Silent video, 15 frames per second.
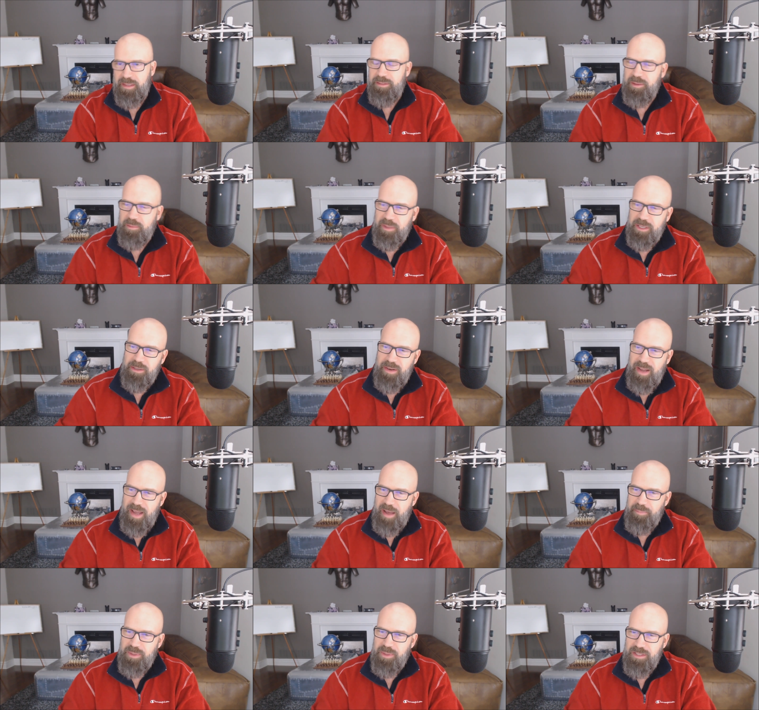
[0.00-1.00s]
Nothing made her
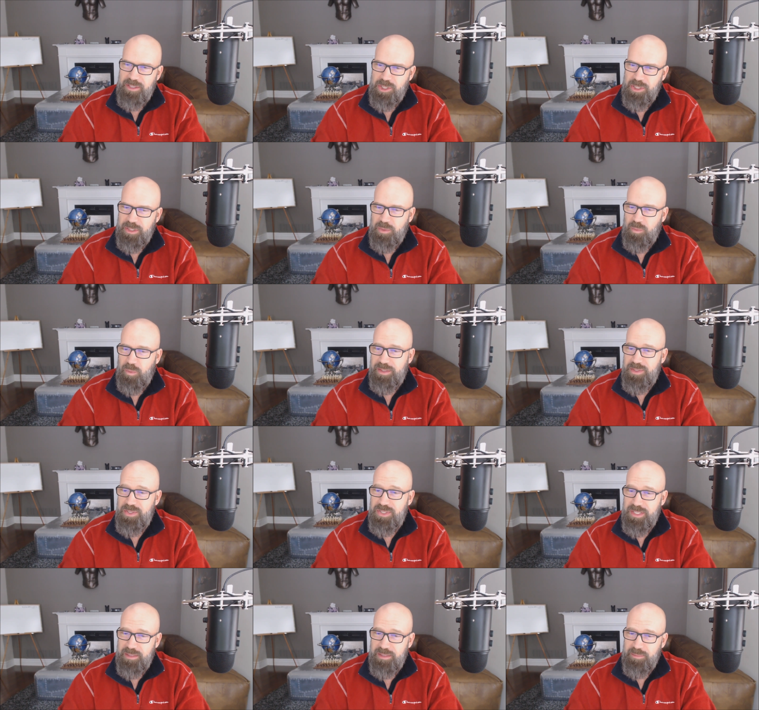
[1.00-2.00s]
happy. She didn't want to
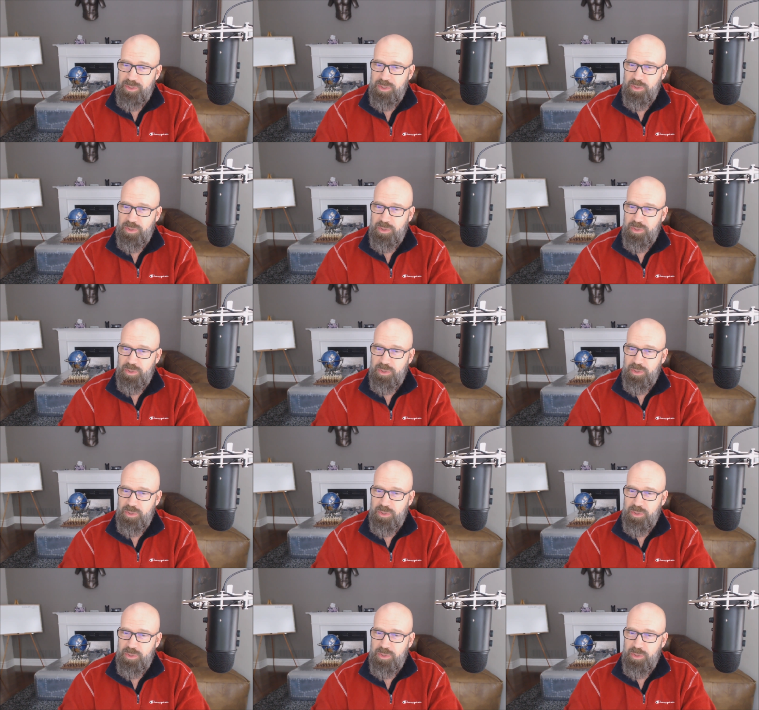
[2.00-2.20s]
see him